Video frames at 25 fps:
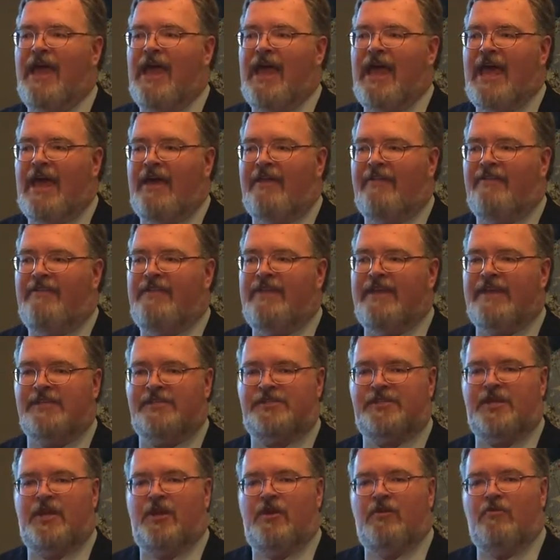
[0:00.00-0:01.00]
how
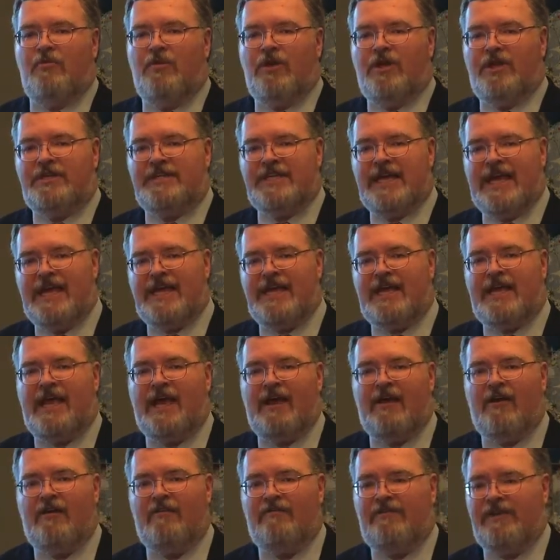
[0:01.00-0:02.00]
this will take
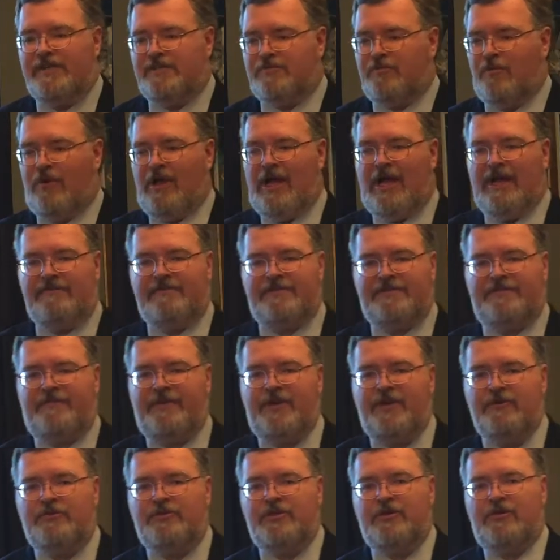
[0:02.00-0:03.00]
care of his wife's
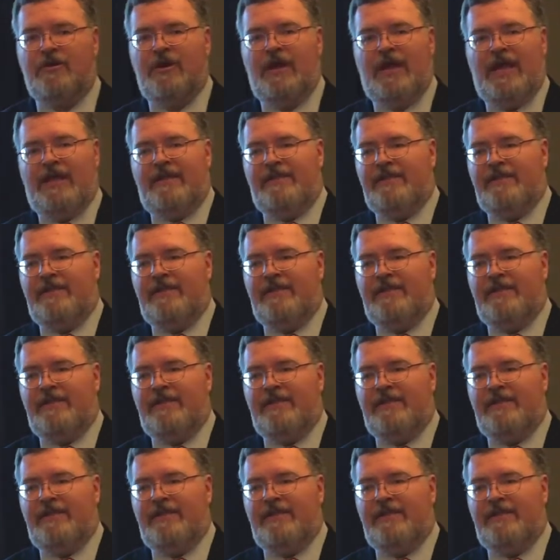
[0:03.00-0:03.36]
future,